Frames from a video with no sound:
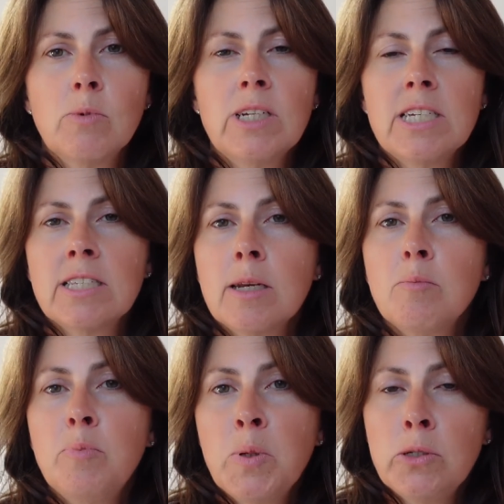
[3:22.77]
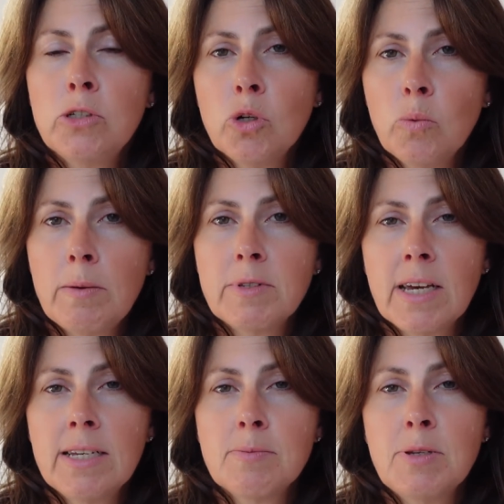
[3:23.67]
which is going to boost your
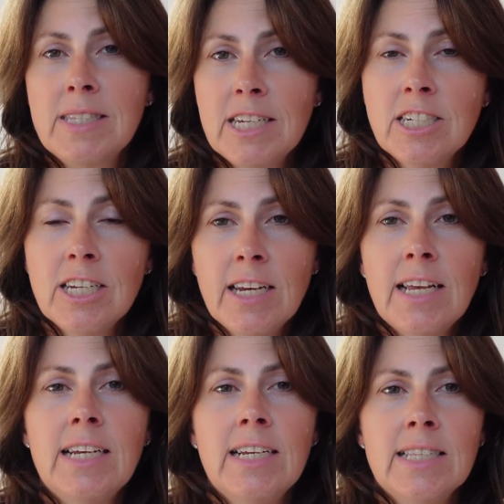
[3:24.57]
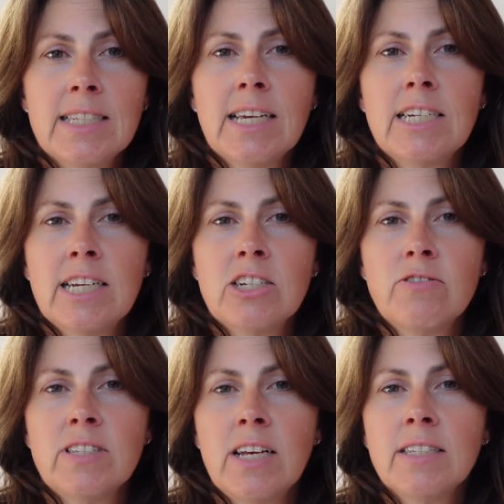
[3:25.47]
website's position in the search engine
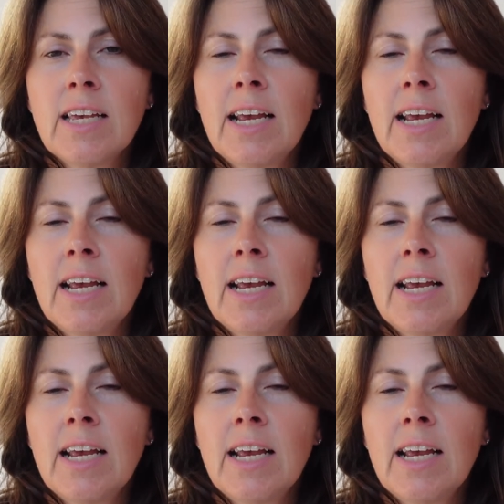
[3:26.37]
results